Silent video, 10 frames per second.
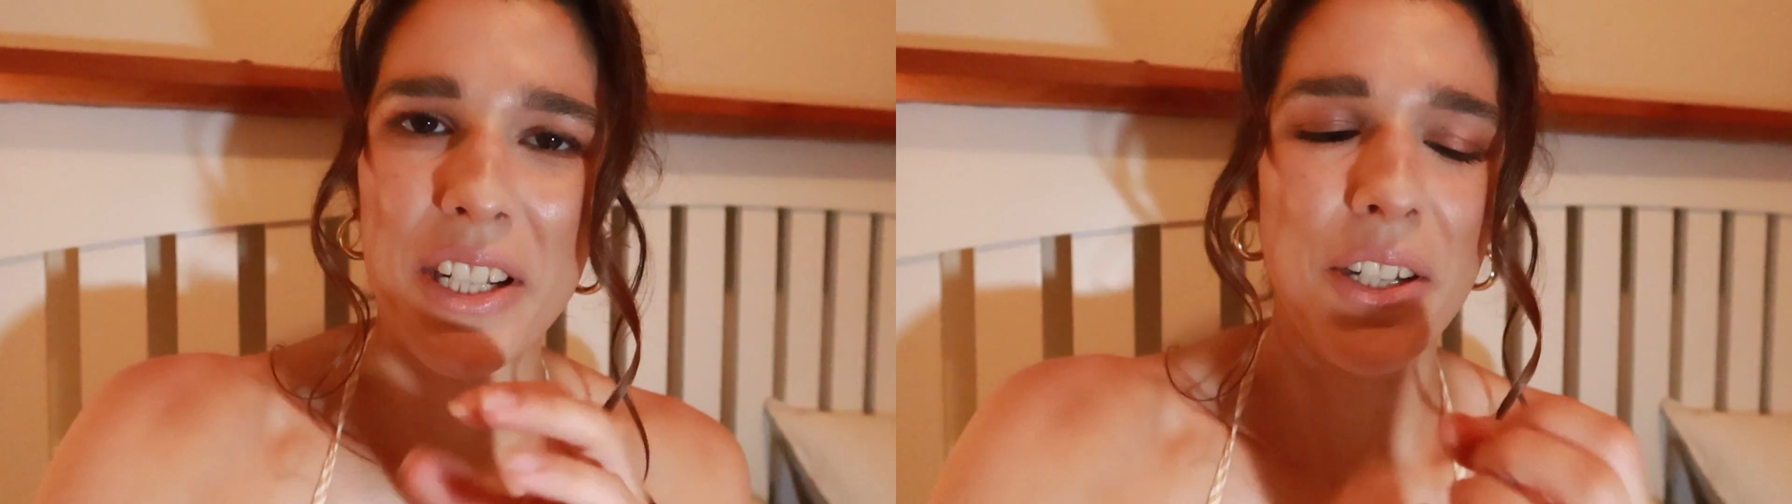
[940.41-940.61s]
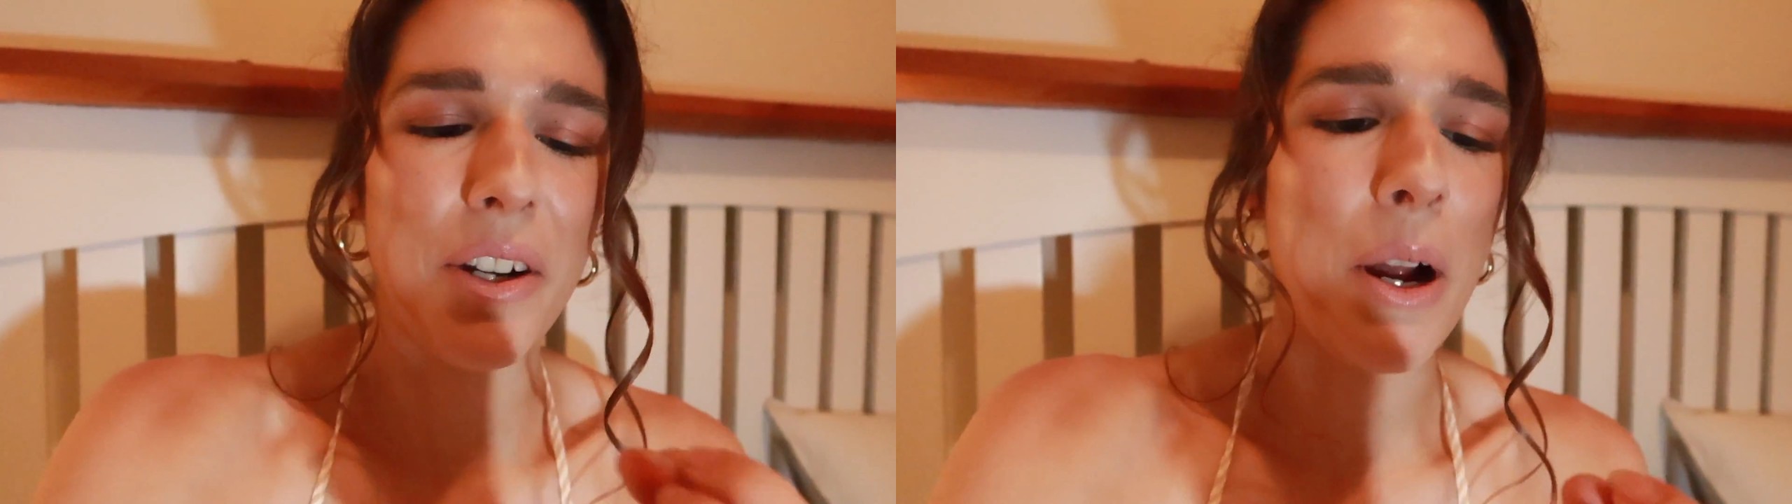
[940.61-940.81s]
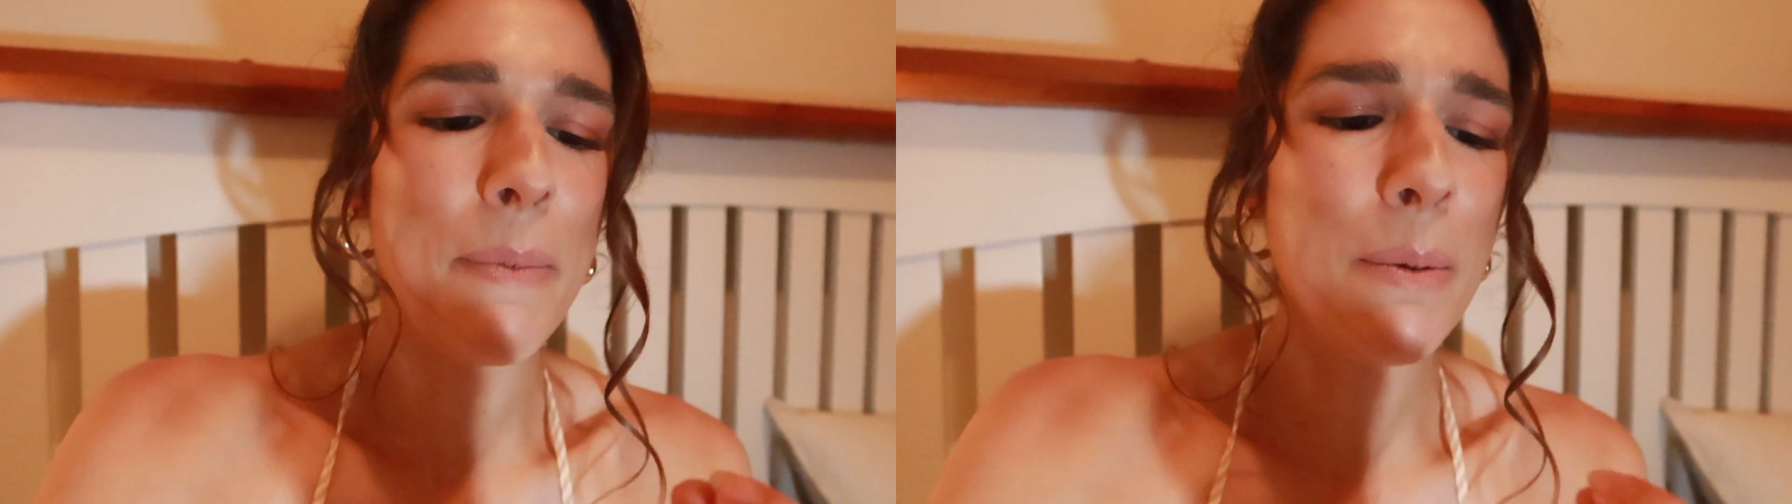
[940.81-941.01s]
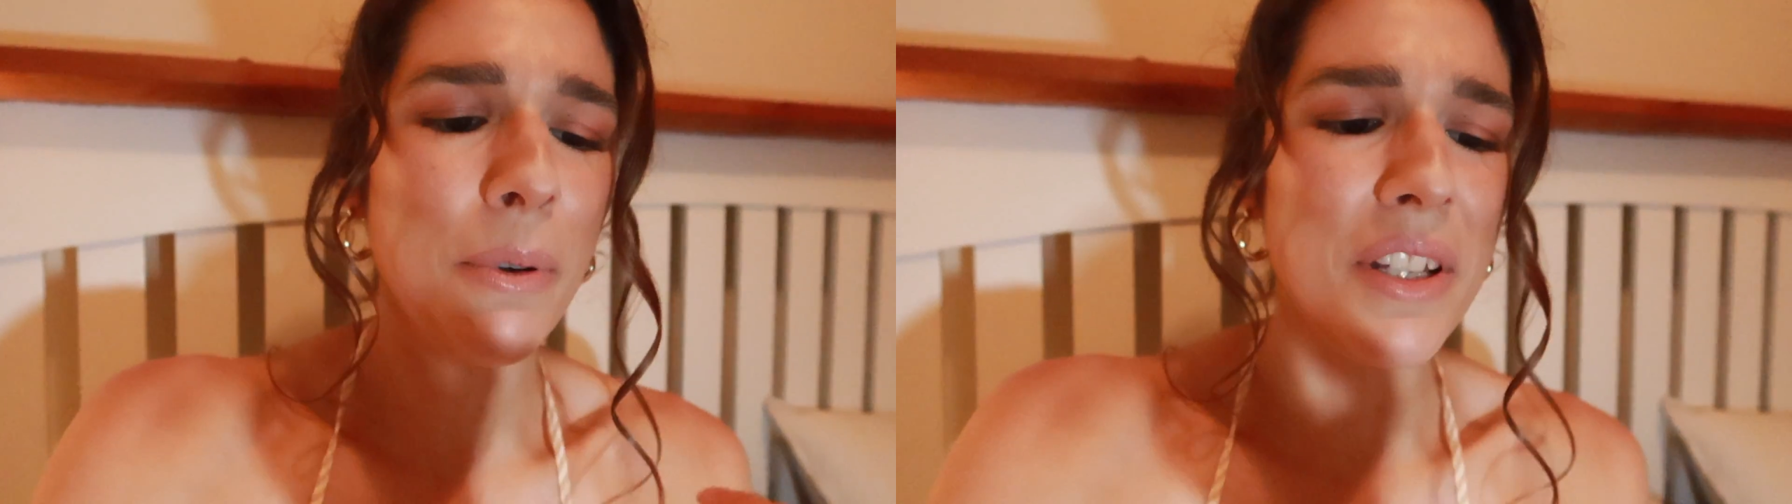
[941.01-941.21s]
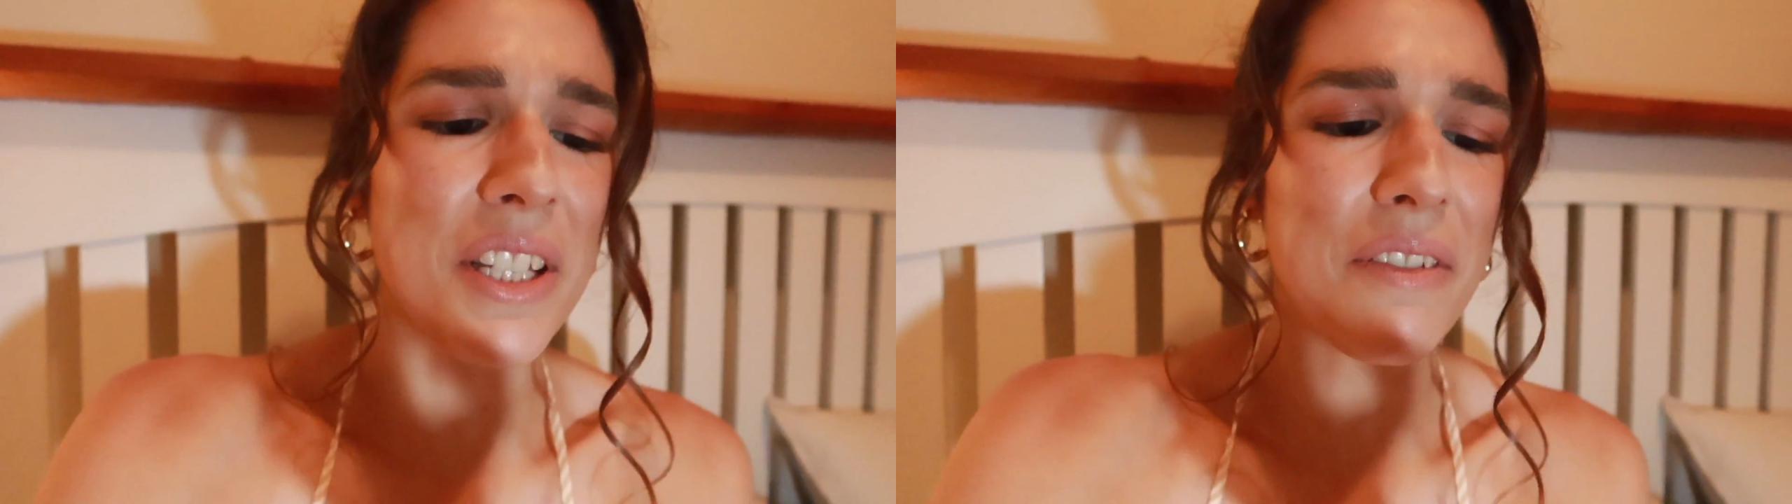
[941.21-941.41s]
So I'm in the
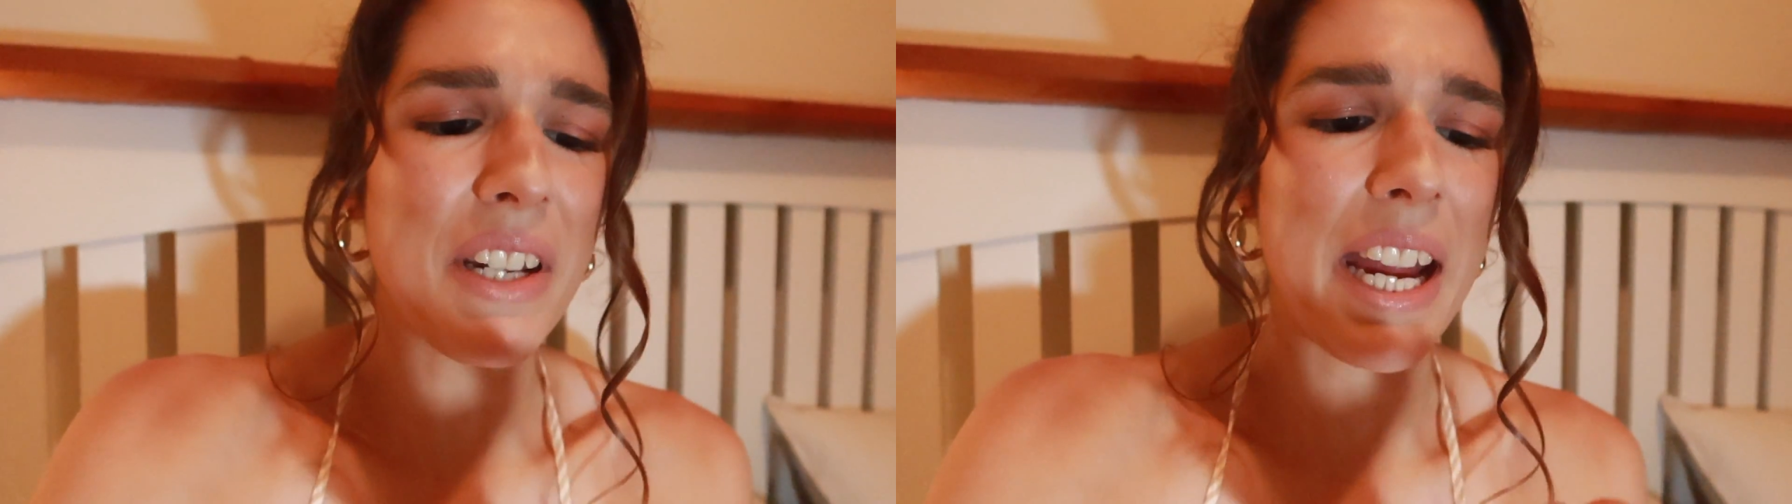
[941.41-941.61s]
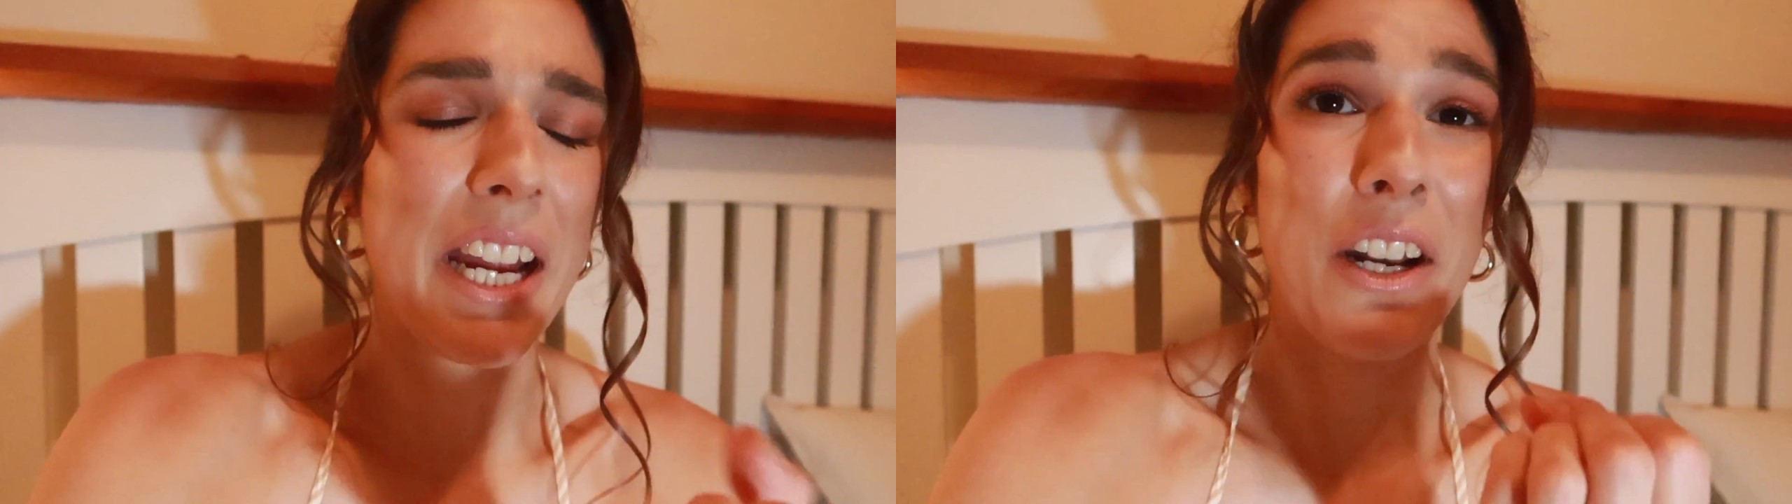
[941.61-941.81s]
process of taking